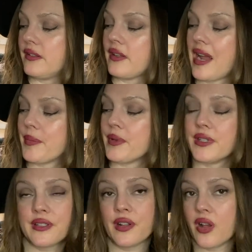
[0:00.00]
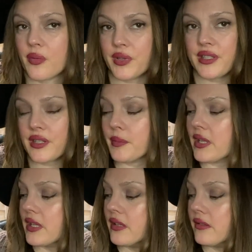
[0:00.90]
Happiness and harmony is
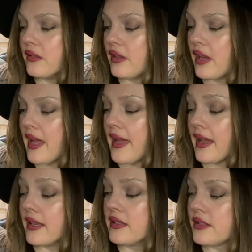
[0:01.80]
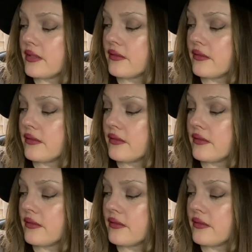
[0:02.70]
coming in. And...